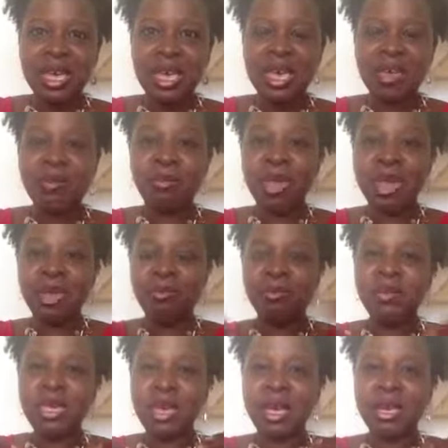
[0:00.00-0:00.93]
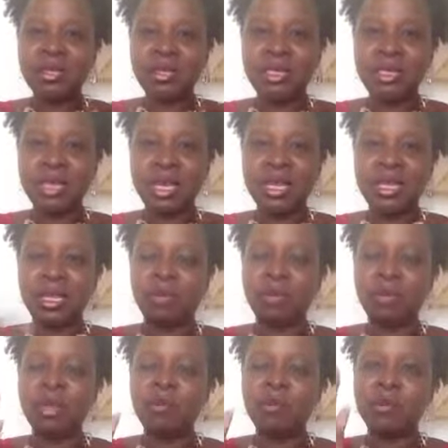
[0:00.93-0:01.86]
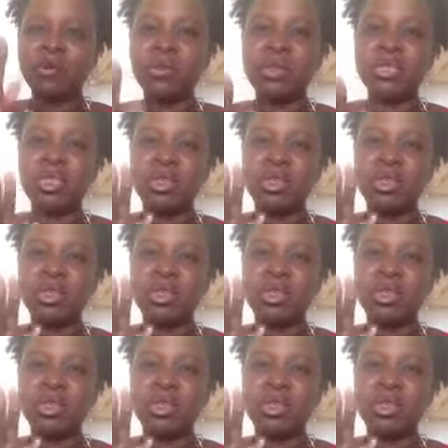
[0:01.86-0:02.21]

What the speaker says: and made me understand that people see